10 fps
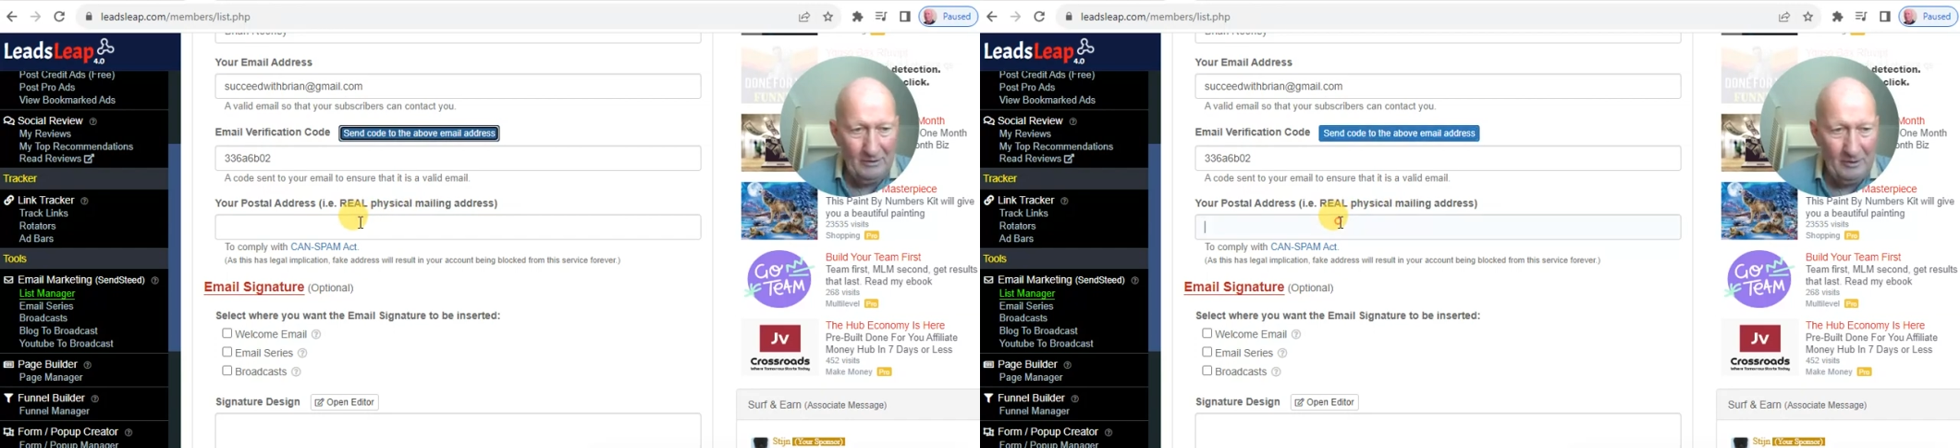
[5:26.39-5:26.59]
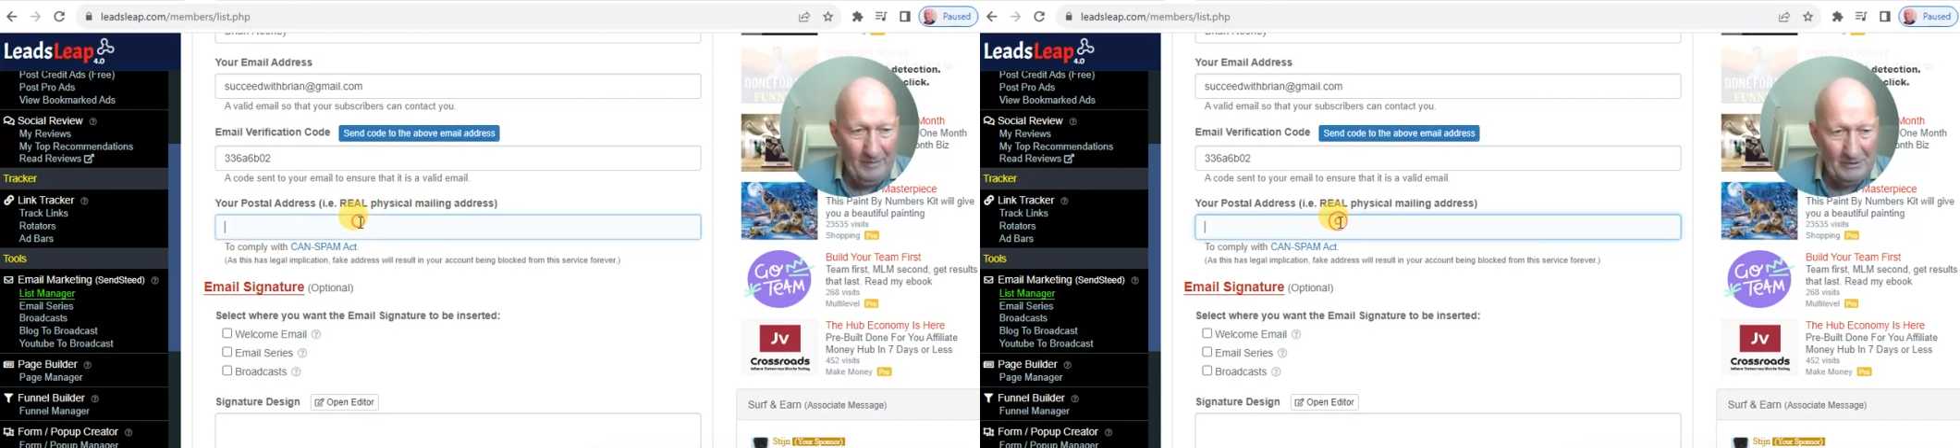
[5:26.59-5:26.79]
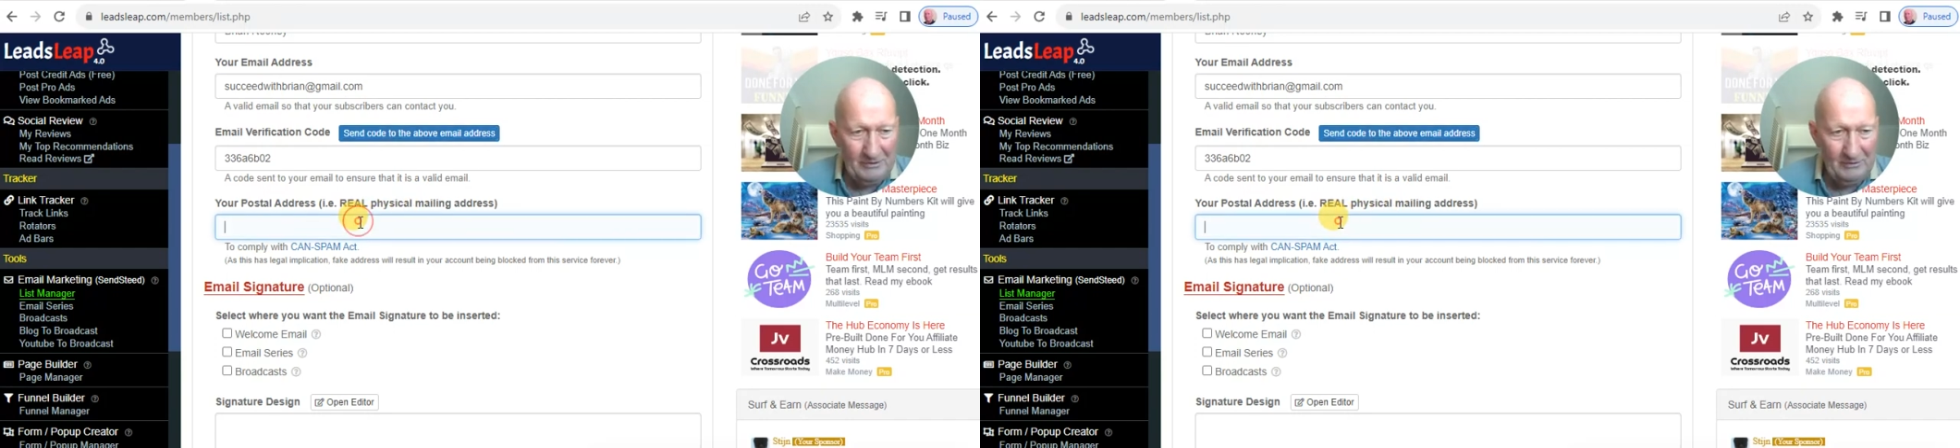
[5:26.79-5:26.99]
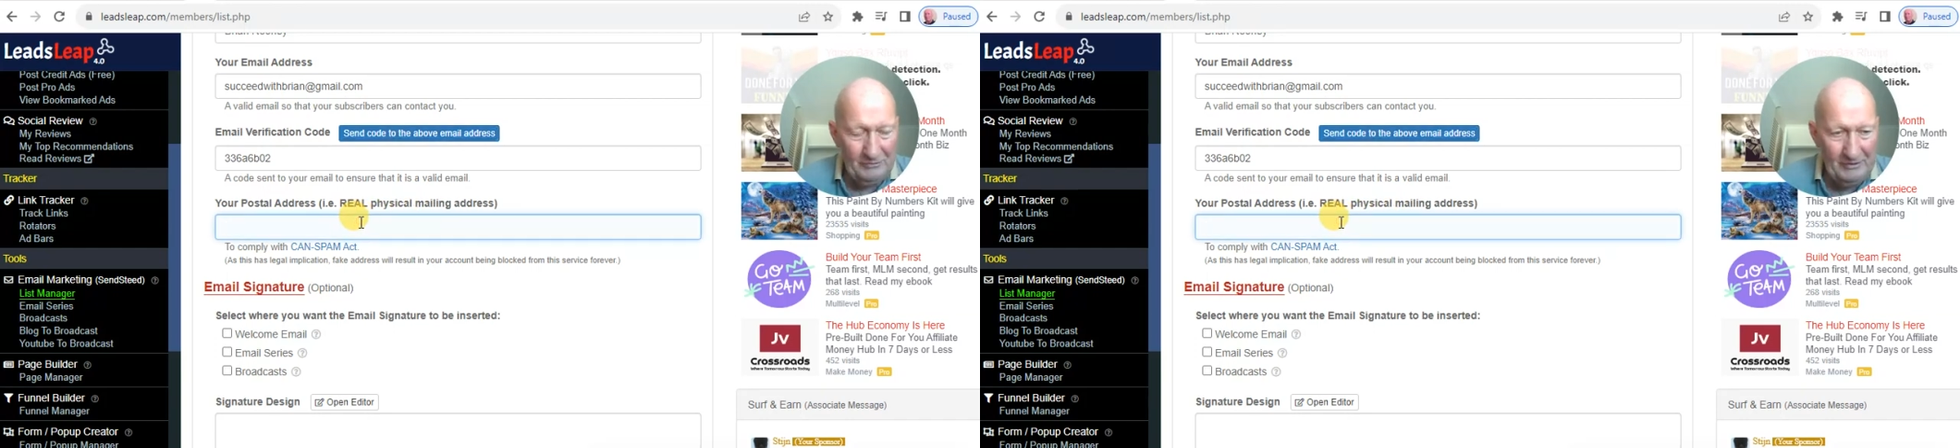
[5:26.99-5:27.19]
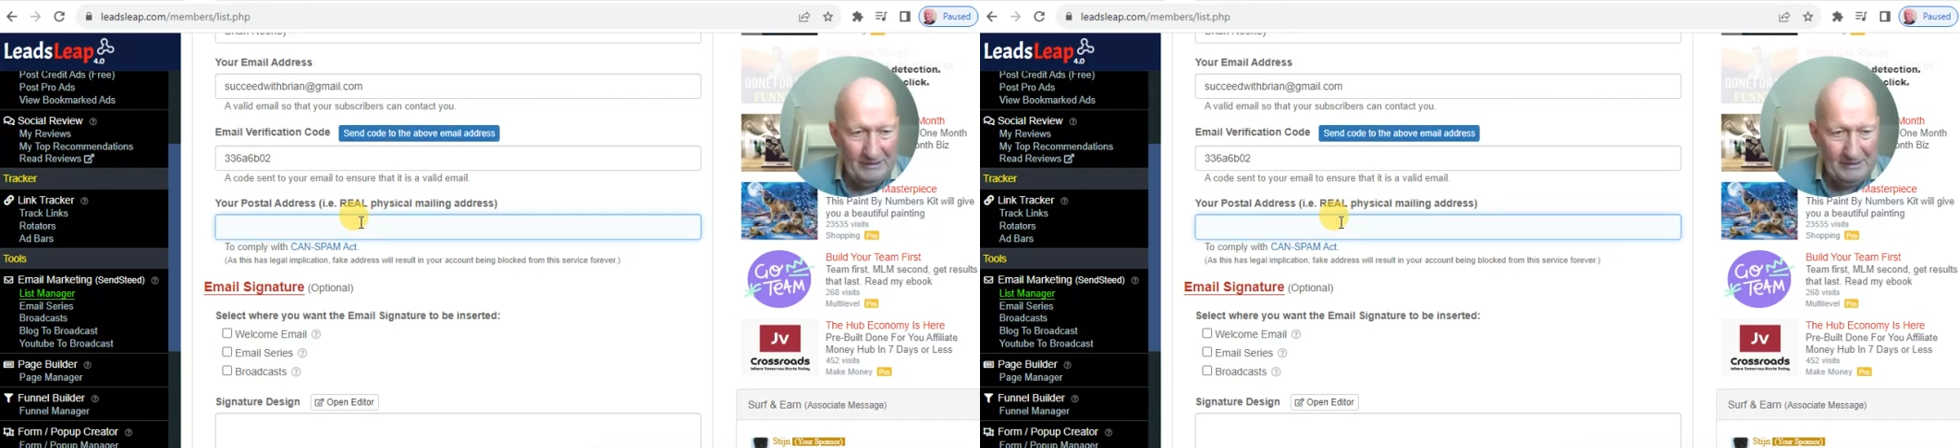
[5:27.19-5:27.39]
Your postal
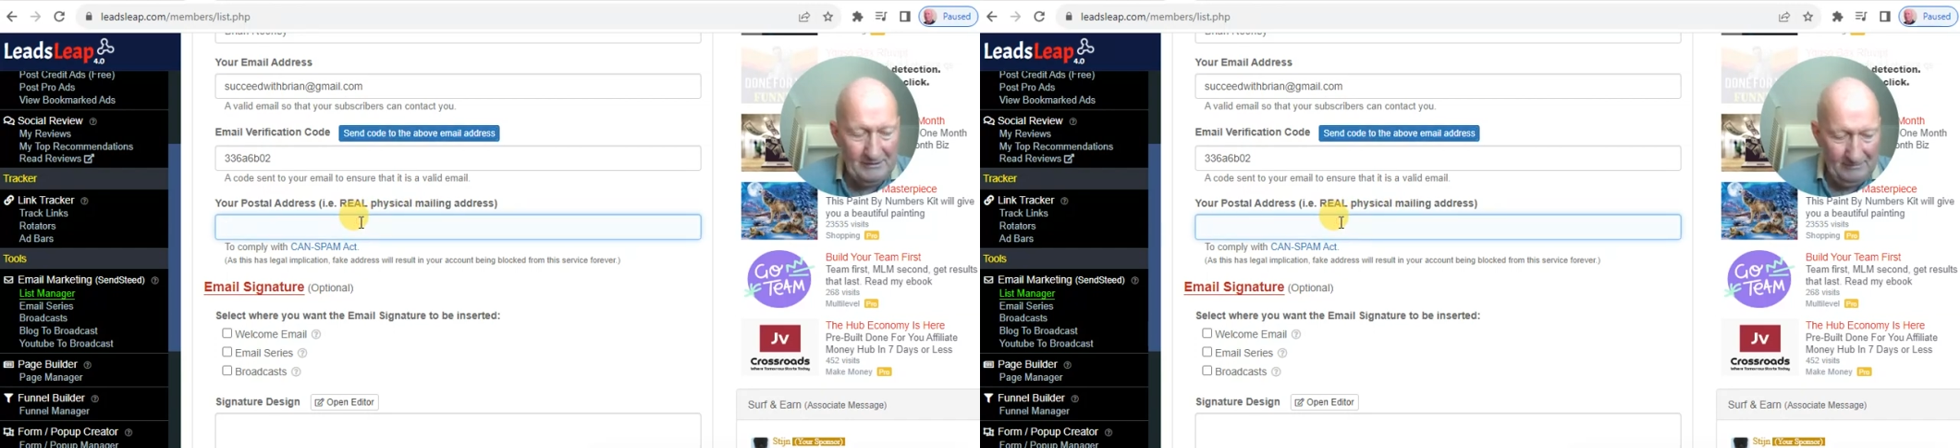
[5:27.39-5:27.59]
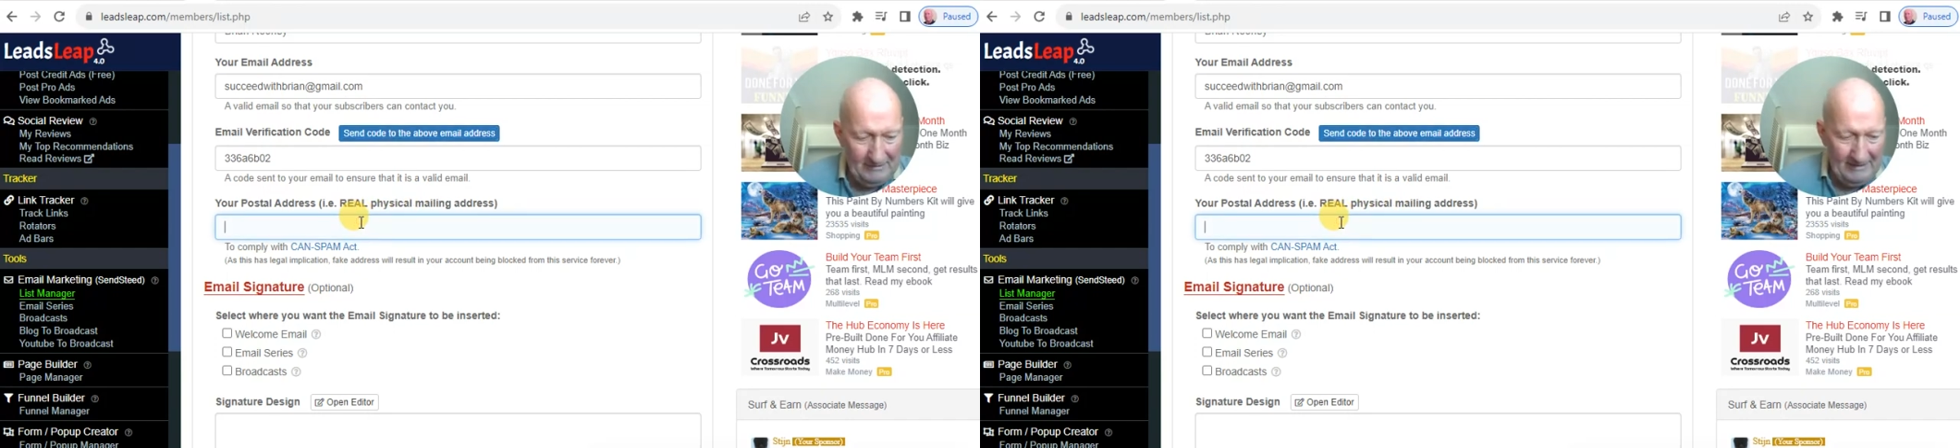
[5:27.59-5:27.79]
address,